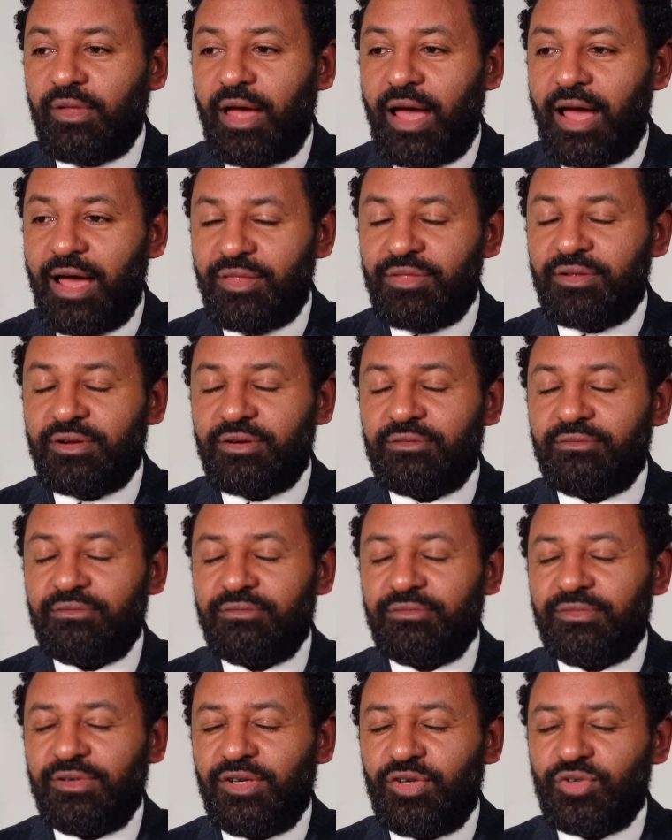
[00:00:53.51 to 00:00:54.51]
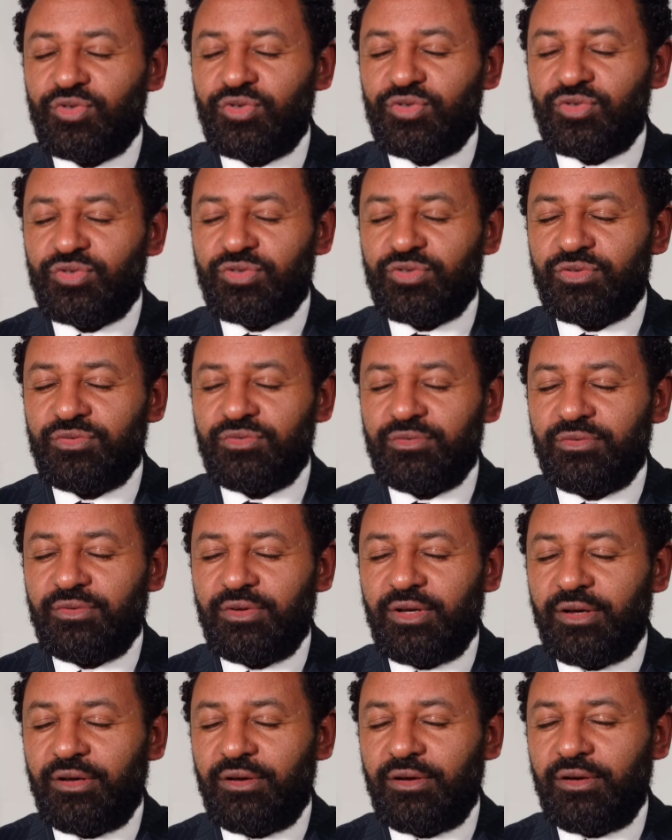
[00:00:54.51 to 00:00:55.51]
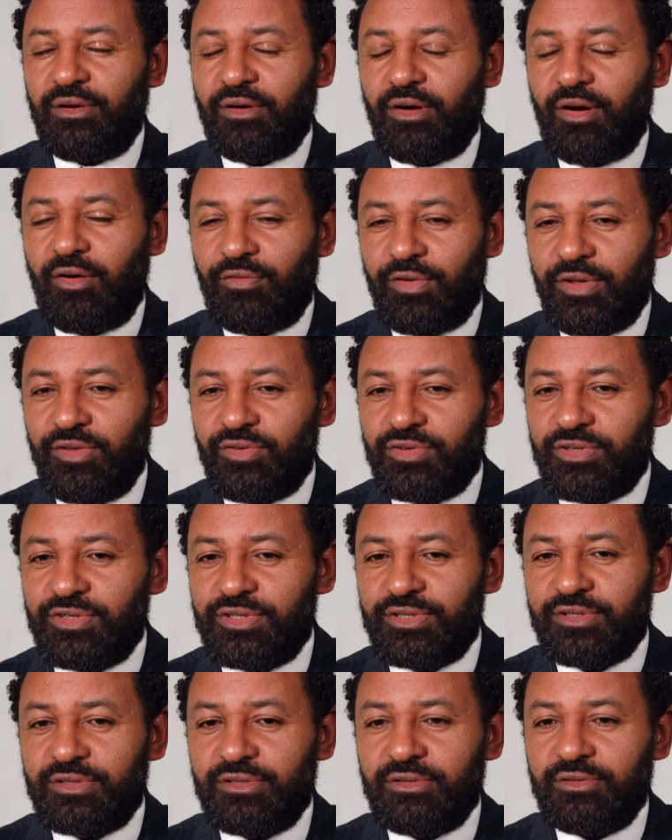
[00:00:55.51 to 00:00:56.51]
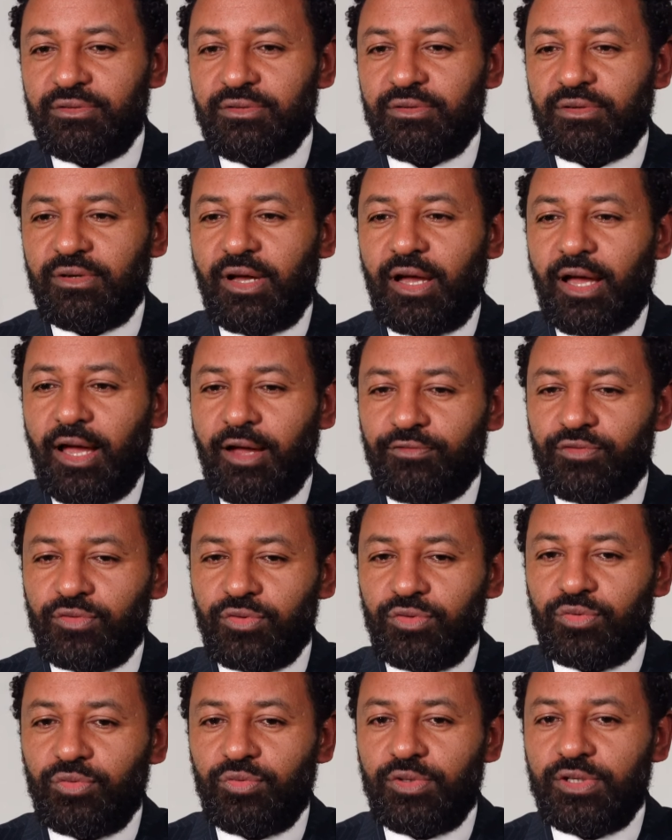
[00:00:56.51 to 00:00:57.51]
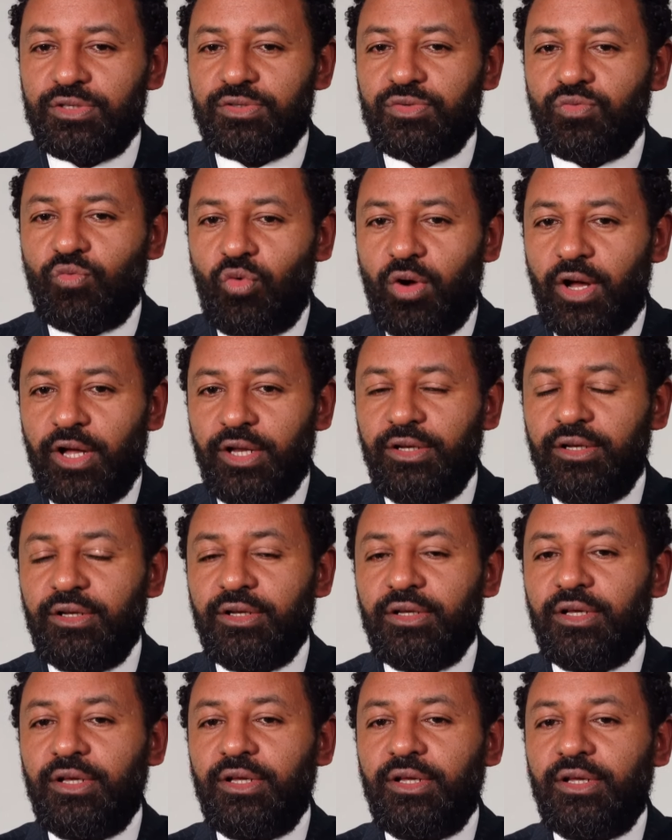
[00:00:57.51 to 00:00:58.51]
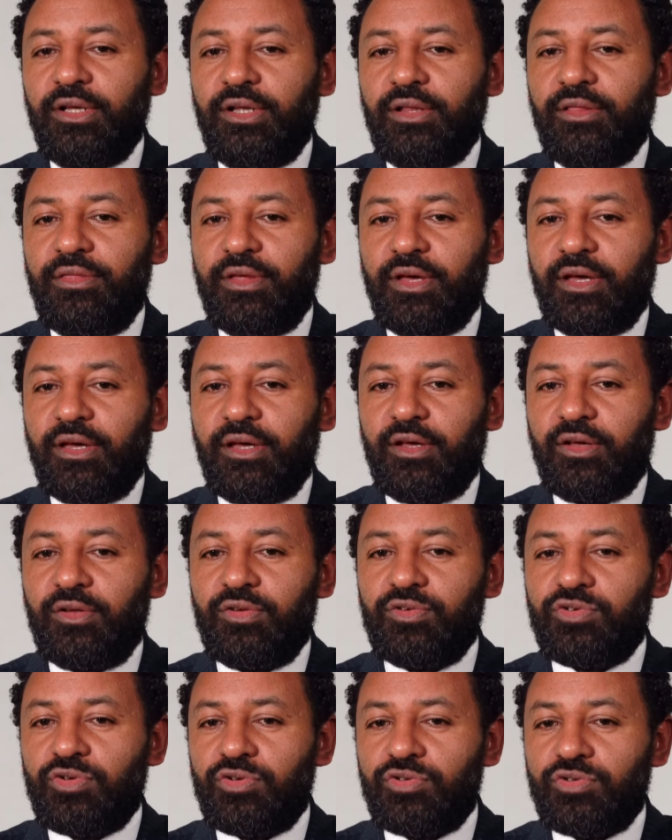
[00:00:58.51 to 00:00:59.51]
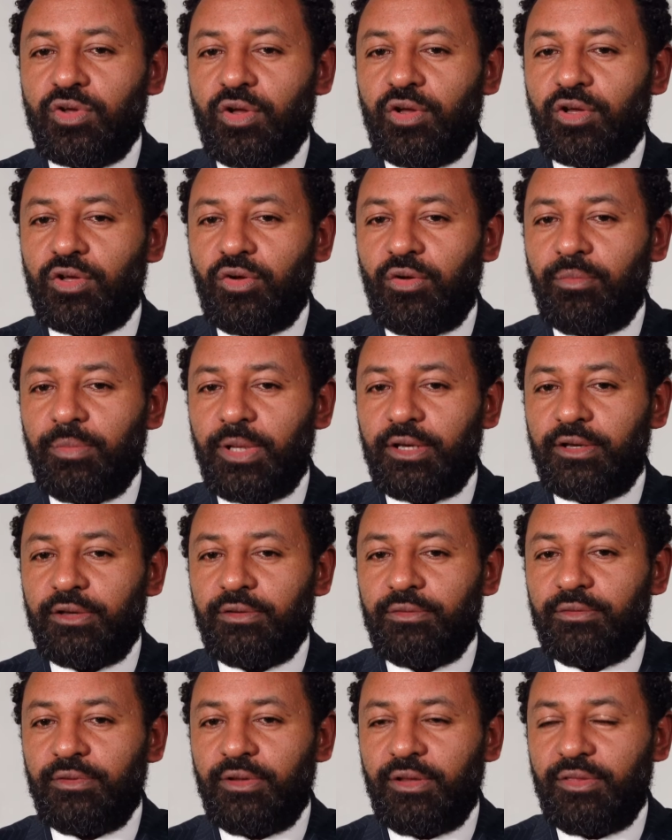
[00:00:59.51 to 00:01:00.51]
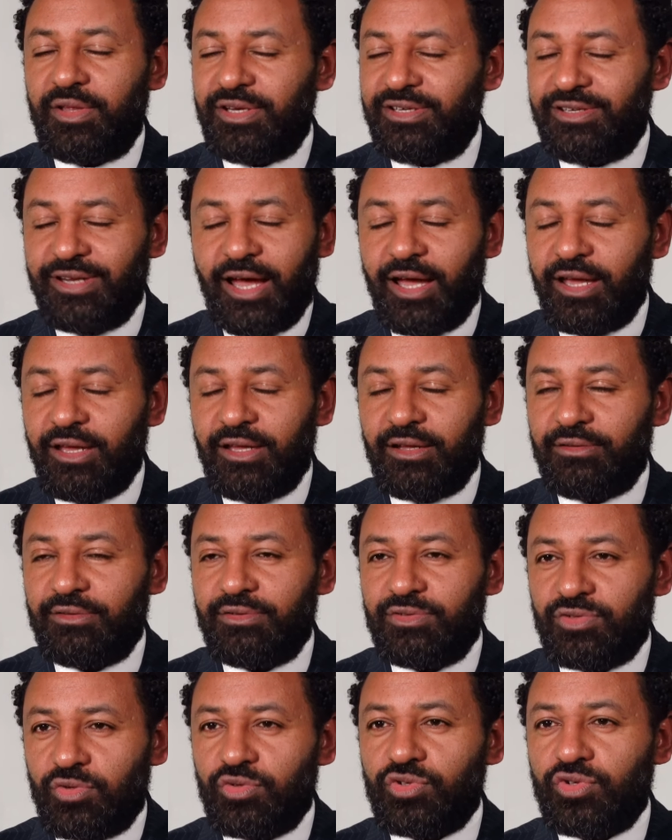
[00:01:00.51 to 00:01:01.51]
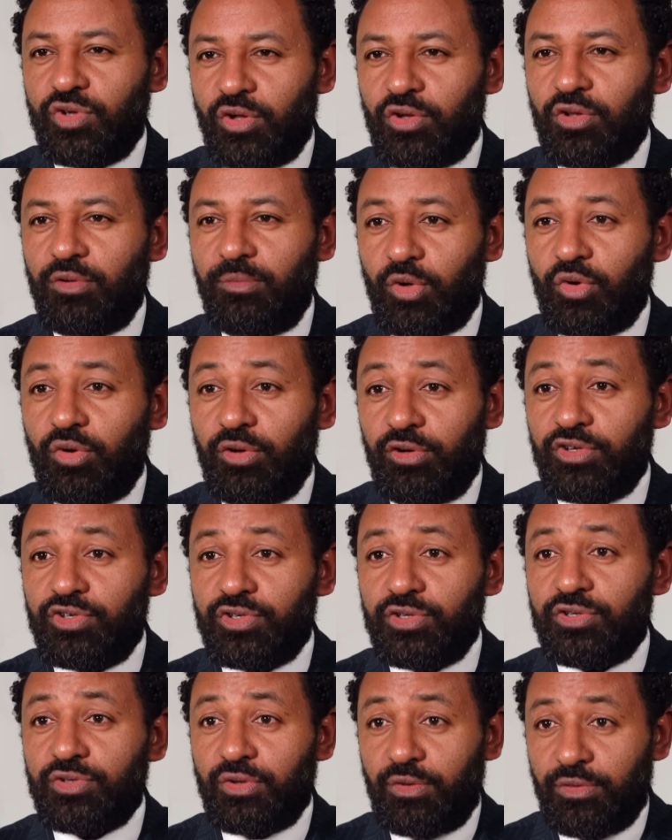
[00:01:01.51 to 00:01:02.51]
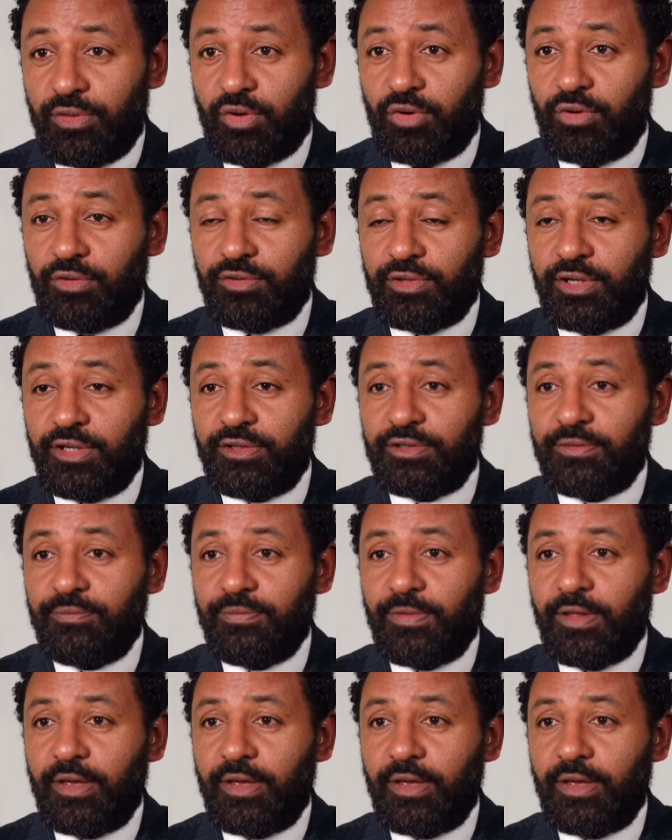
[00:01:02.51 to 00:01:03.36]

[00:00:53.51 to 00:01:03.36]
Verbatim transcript: Other issues of interest have to do with, one, the dire socioeconomic conditions on the continent.